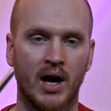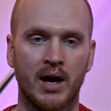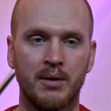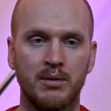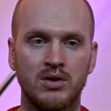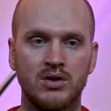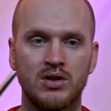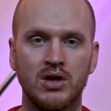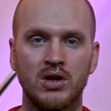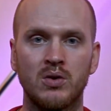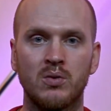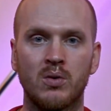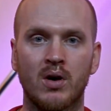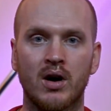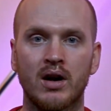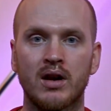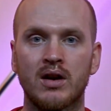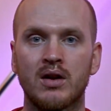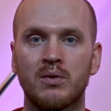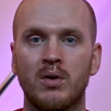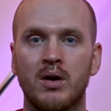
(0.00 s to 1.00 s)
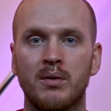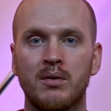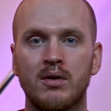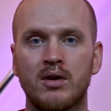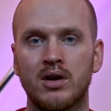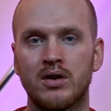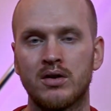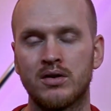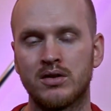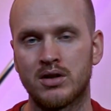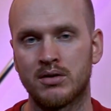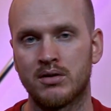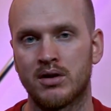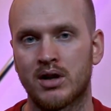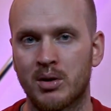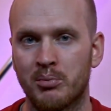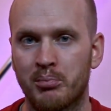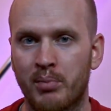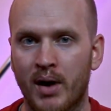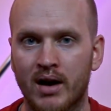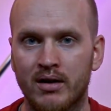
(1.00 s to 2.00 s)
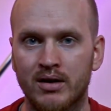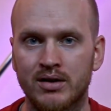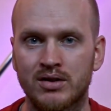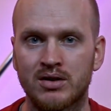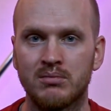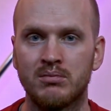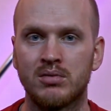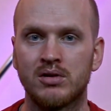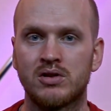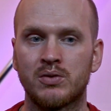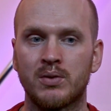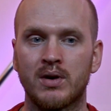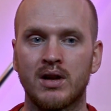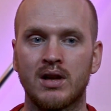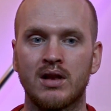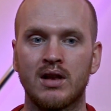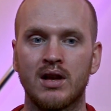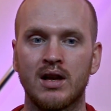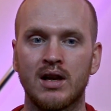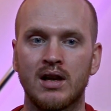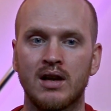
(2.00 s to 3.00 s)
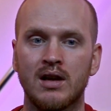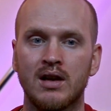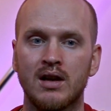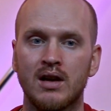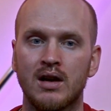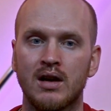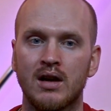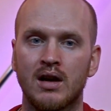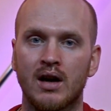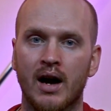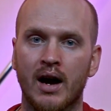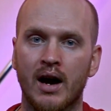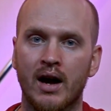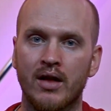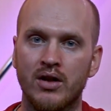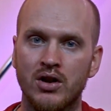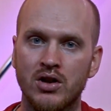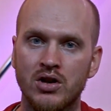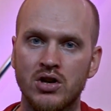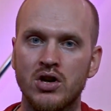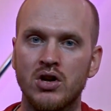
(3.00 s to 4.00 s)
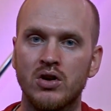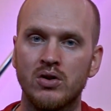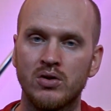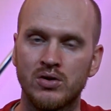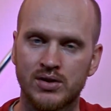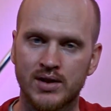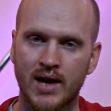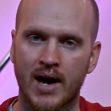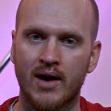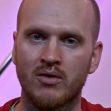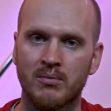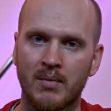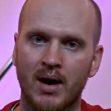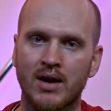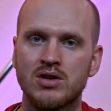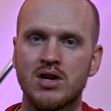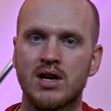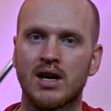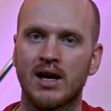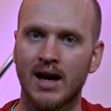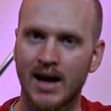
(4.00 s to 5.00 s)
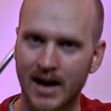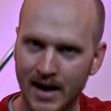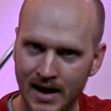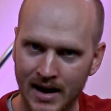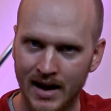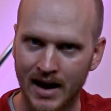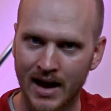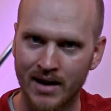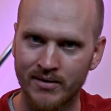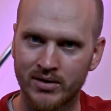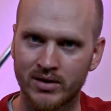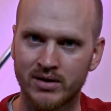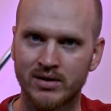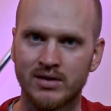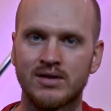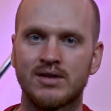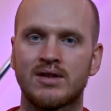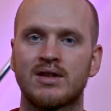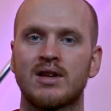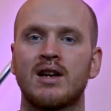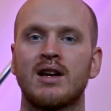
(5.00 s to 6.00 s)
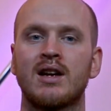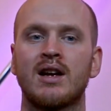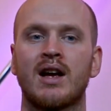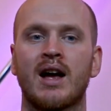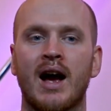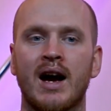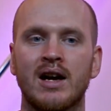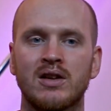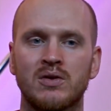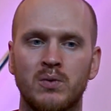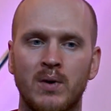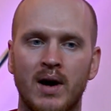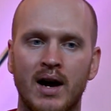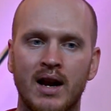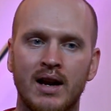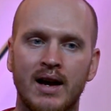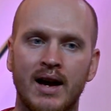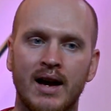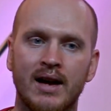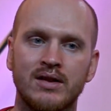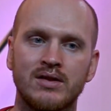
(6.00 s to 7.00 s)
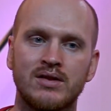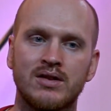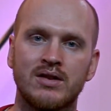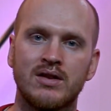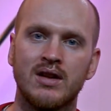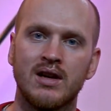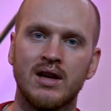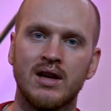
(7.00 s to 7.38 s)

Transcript: I would do one where we're going to do a comparison between the new SoundMagic E11s as well as